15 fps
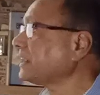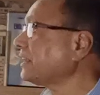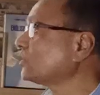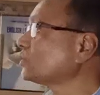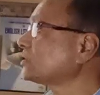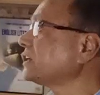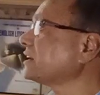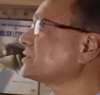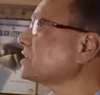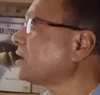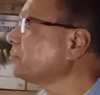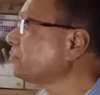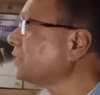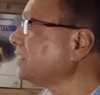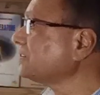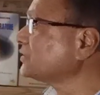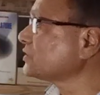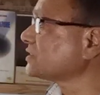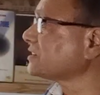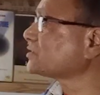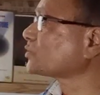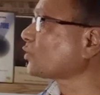Another example,
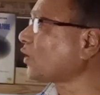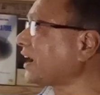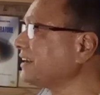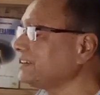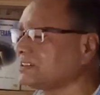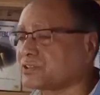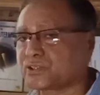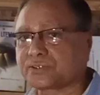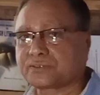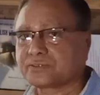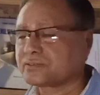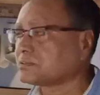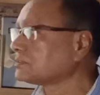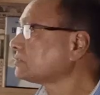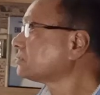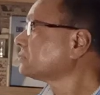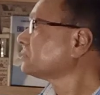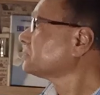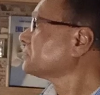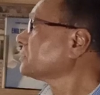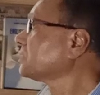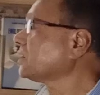this is quite
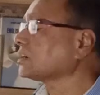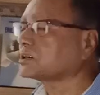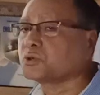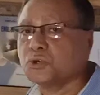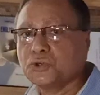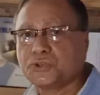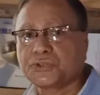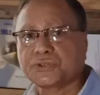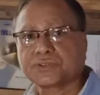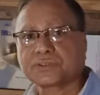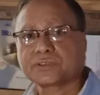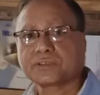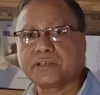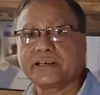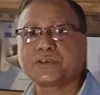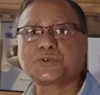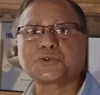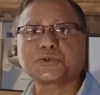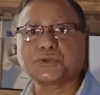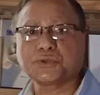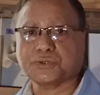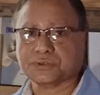a good
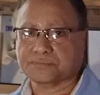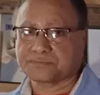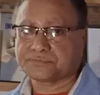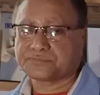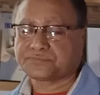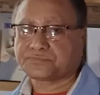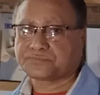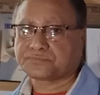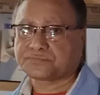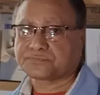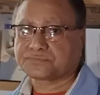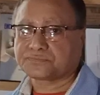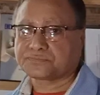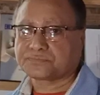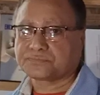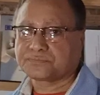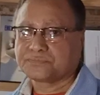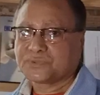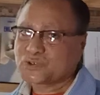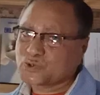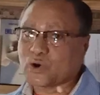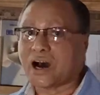store.
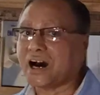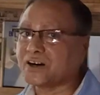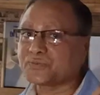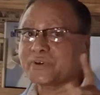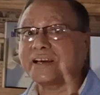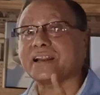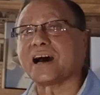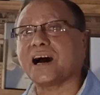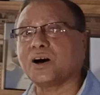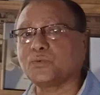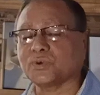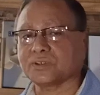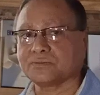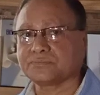So half an hour.